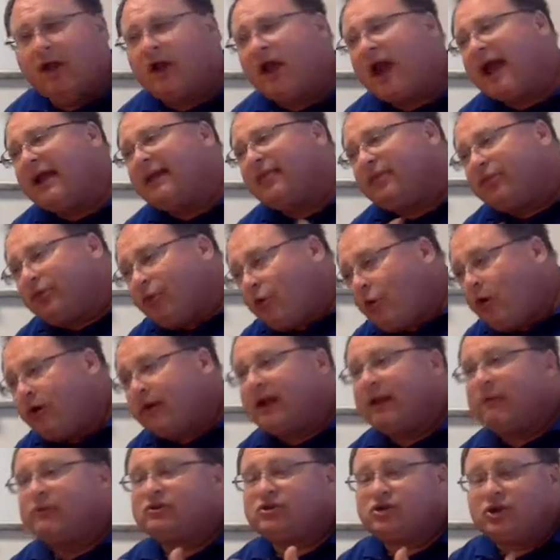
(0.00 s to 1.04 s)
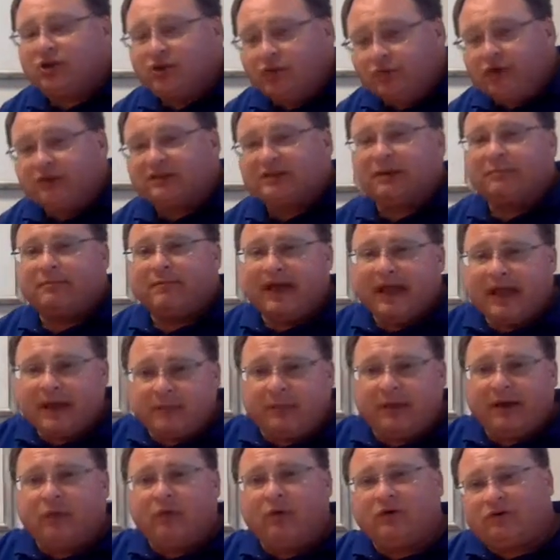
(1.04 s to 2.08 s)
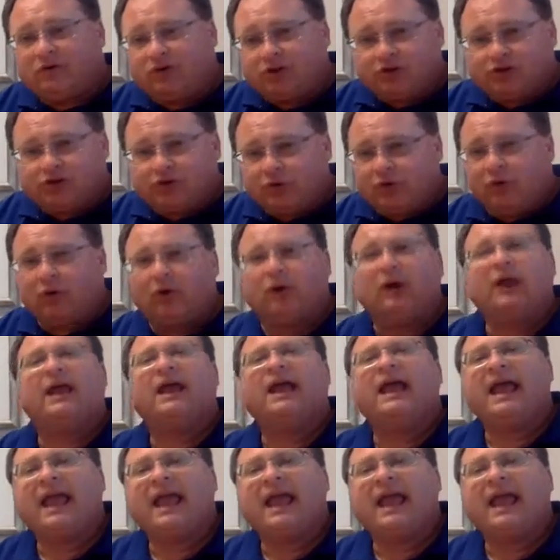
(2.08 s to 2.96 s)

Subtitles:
I thought, I was curious, I wasn't sure.